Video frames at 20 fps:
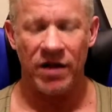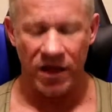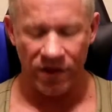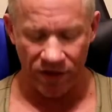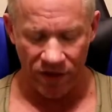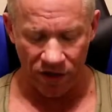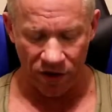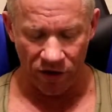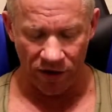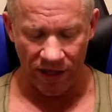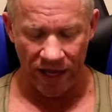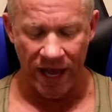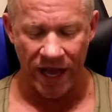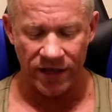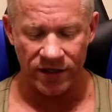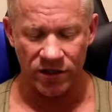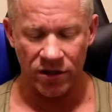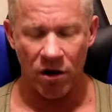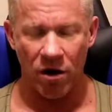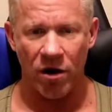and then your
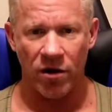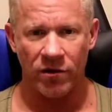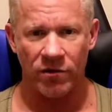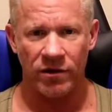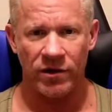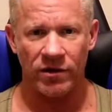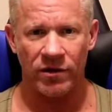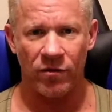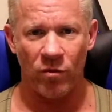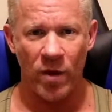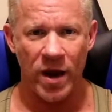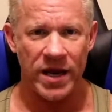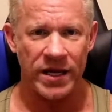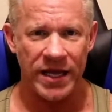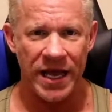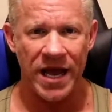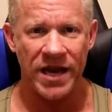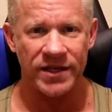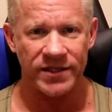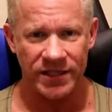legs the weight
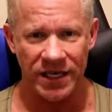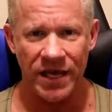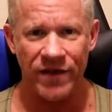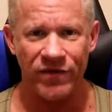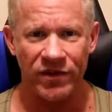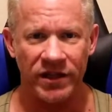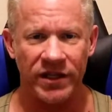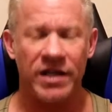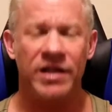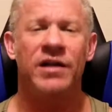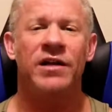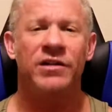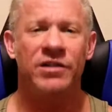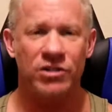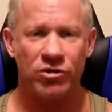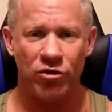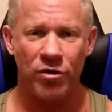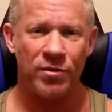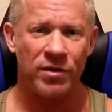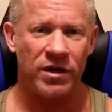again is evenly
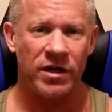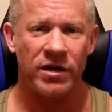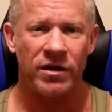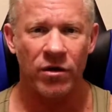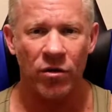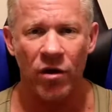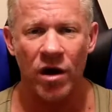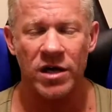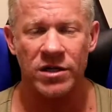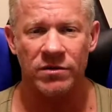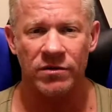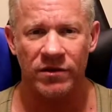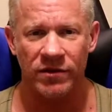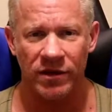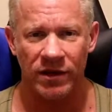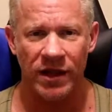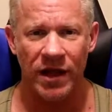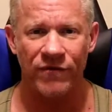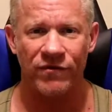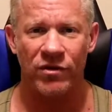distributed across
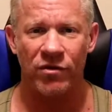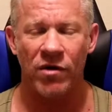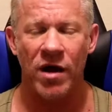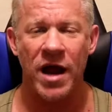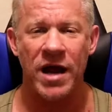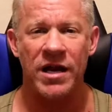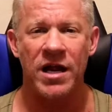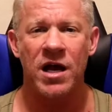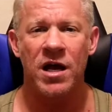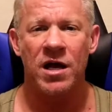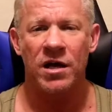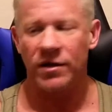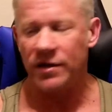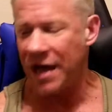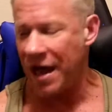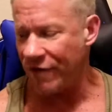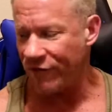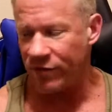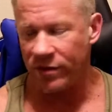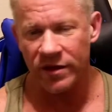the left and right,
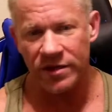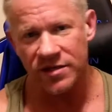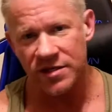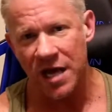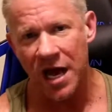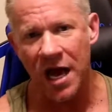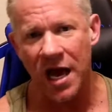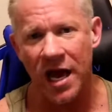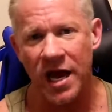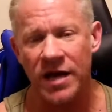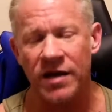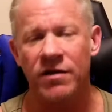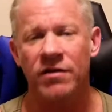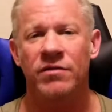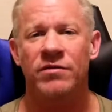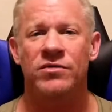not from the side.